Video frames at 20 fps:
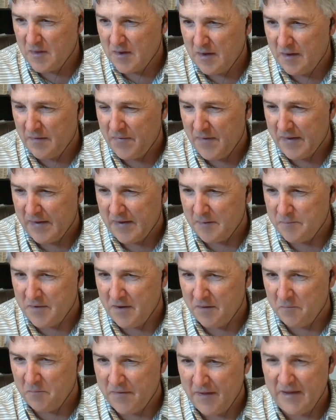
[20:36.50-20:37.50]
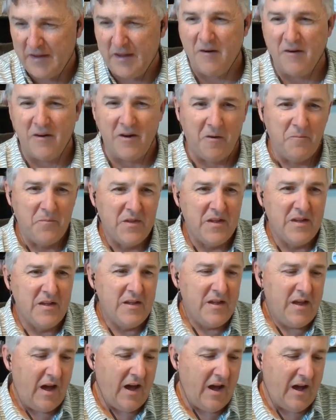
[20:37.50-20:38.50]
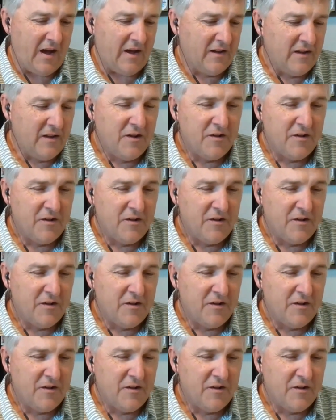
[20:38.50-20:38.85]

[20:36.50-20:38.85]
I think I'm done with that. There you go.